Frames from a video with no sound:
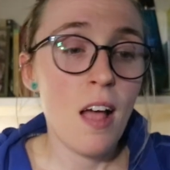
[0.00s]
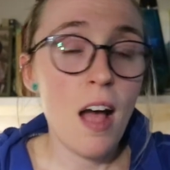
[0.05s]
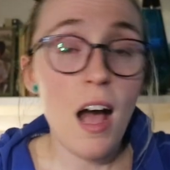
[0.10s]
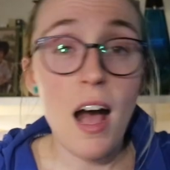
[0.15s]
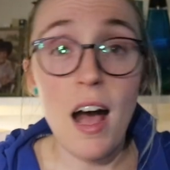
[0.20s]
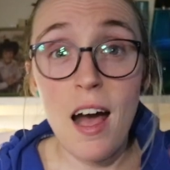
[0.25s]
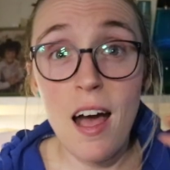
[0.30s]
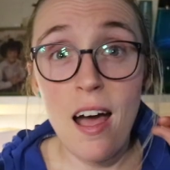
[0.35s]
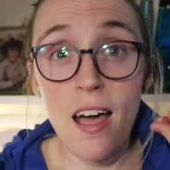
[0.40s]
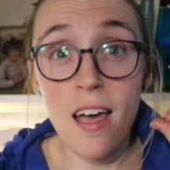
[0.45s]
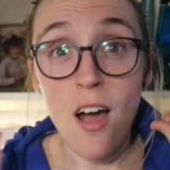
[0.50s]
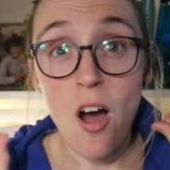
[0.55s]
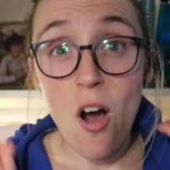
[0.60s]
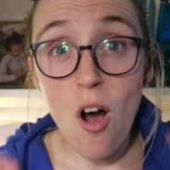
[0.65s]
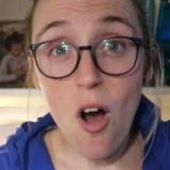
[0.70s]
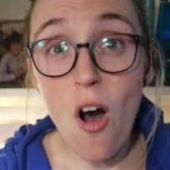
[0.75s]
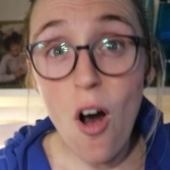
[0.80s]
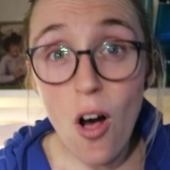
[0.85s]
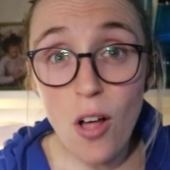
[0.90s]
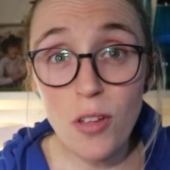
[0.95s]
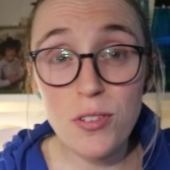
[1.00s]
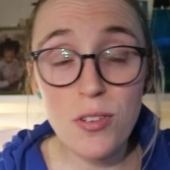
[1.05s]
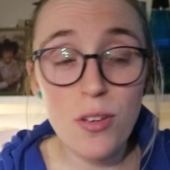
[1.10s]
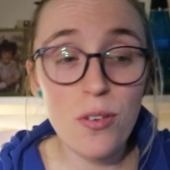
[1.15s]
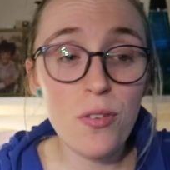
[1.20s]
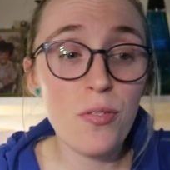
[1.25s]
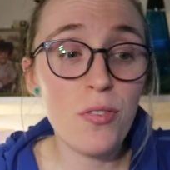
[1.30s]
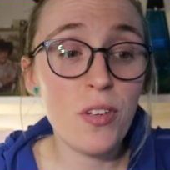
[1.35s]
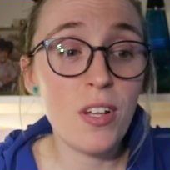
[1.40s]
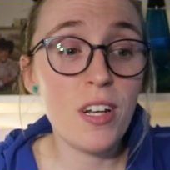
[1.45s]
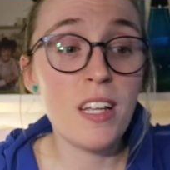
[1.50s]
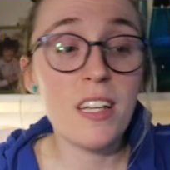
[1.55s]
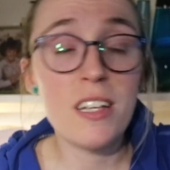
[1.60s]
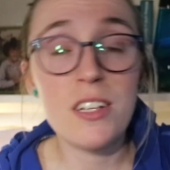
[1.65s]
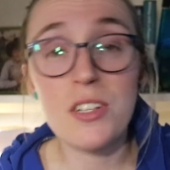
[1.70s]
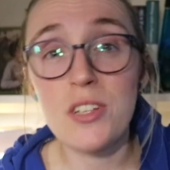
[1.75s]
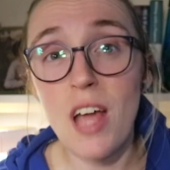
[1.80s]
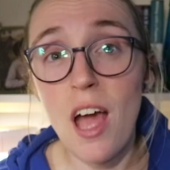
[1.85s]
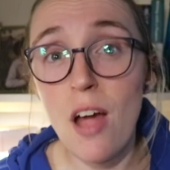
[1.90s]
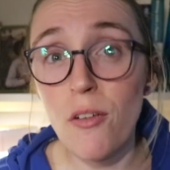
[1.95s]
I also
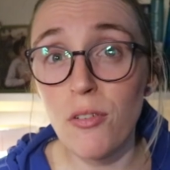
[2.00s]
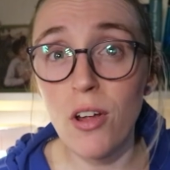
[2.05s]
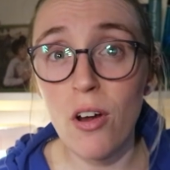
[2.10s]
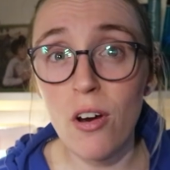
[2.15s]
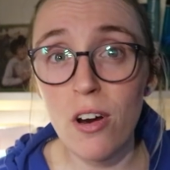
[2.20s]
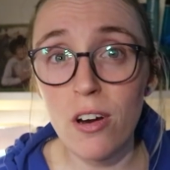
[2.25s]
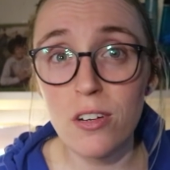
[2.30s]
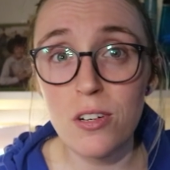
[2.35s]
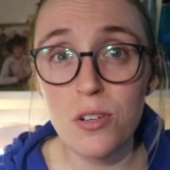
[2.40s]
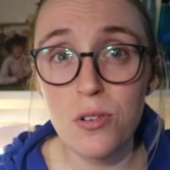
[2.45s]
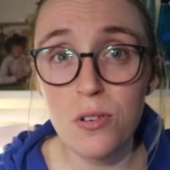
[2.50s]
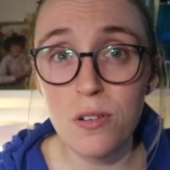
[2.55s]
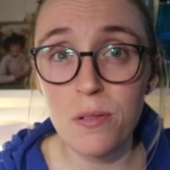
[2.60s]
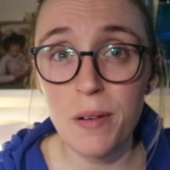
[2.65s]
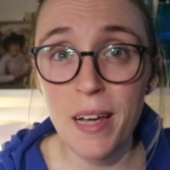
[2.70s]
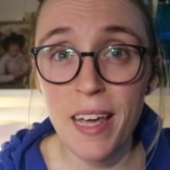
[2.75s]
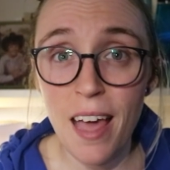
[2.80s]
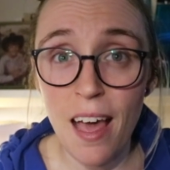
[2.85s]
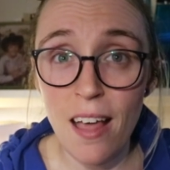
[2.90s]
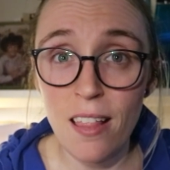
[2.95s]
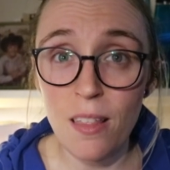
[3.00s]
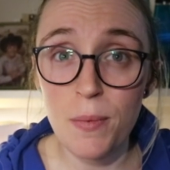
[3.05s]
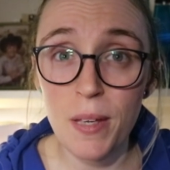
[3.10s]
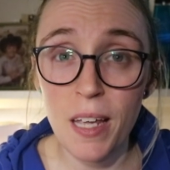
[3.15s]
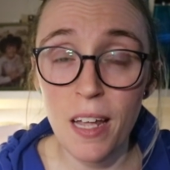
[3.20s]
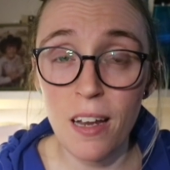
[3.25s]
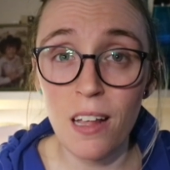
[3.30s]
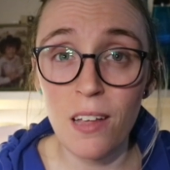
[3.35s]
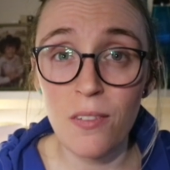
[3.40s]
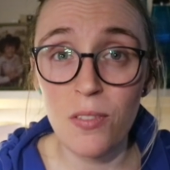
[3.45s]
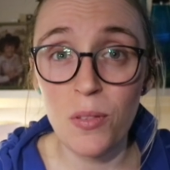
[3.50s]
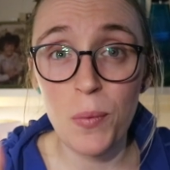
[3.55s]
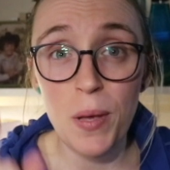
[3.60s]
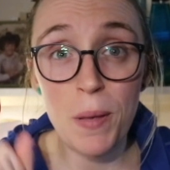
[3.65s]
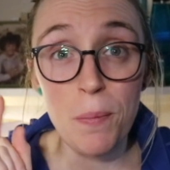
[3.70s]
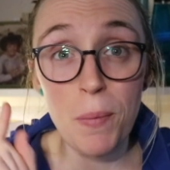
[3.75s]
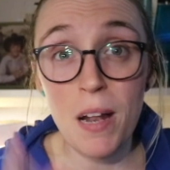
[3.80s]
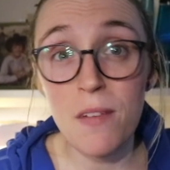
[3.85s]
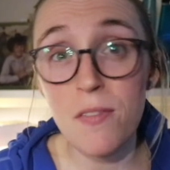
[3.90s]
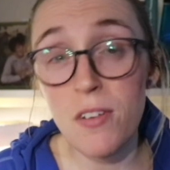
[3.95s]
finished Every Heart a Doorway at the beginning of the
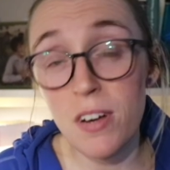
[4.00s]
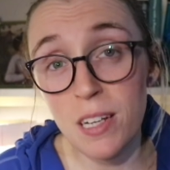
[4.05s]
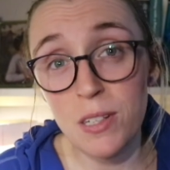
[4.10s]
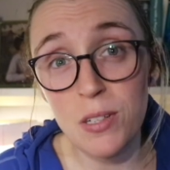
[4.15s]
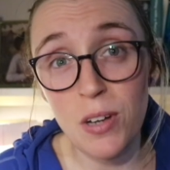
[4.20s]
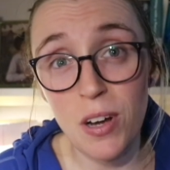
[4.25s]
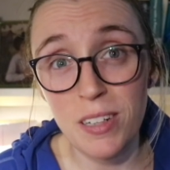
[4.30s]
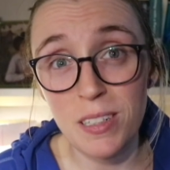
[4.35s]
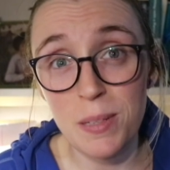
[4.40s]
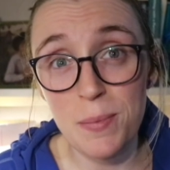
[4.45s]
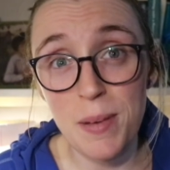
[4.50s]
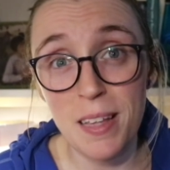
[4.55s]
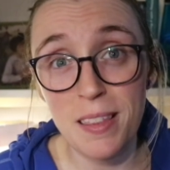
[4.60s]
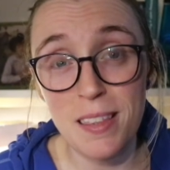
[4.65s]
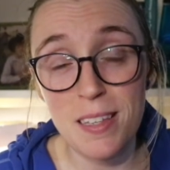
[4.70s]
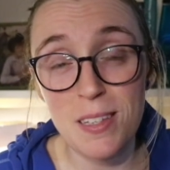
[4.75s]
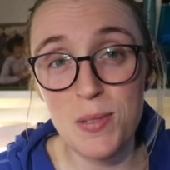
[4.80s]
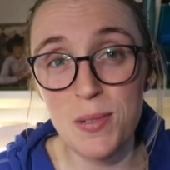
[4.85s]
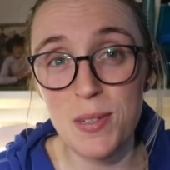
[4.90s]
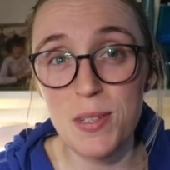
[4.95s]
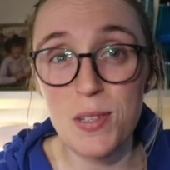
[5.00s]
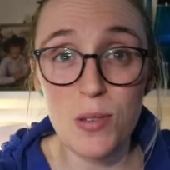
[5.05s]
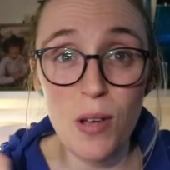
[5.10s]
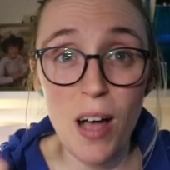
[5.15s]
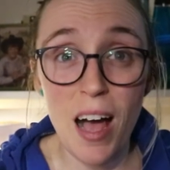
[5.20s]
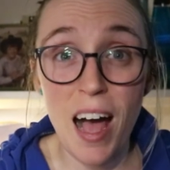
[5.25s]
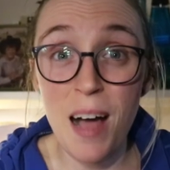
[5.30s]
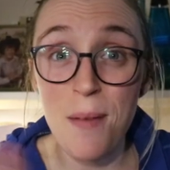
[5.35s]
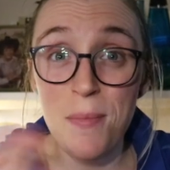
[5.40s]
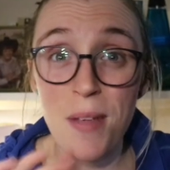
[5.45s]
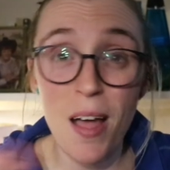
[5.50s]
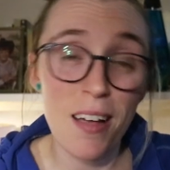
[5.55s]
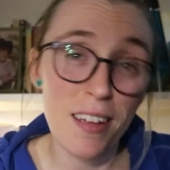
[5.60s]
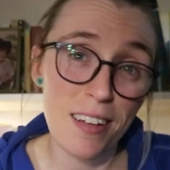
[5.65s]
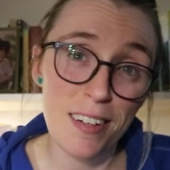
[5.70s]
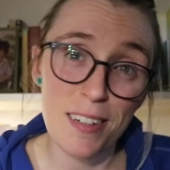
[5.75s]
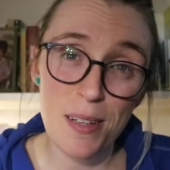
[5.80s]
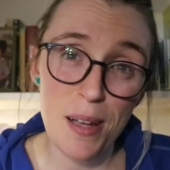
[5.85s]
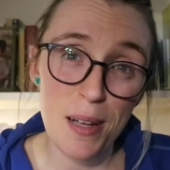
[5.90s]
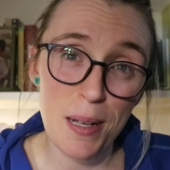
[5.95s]
week, but I've already talked about this one, so I'm not
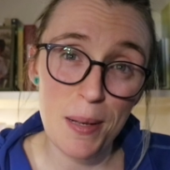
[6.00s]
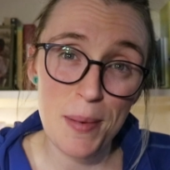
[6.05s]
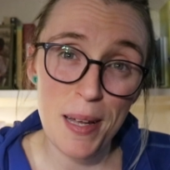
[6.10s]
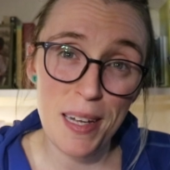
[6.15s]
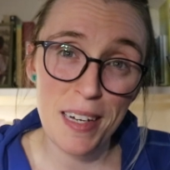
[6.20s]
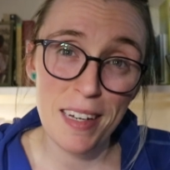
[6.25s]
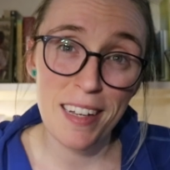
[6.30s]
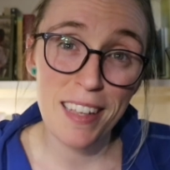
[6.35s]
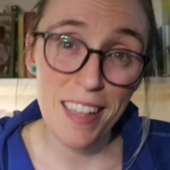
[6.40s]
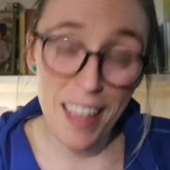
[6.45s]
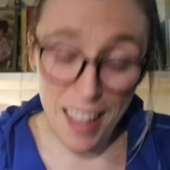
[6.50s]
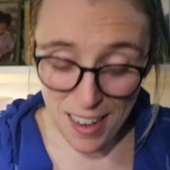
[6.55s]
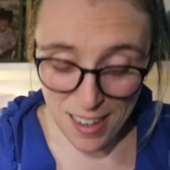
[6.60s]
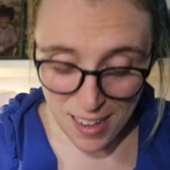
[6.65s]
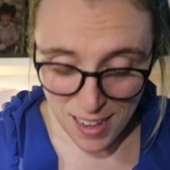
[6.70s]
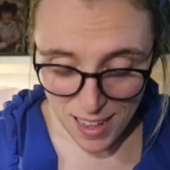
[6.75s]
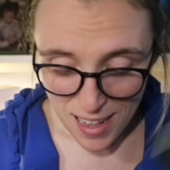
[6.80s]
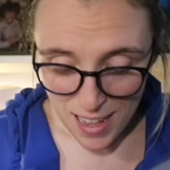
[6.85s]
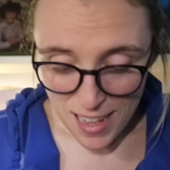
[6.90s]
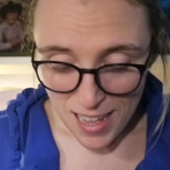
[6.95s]
going to talk about it again.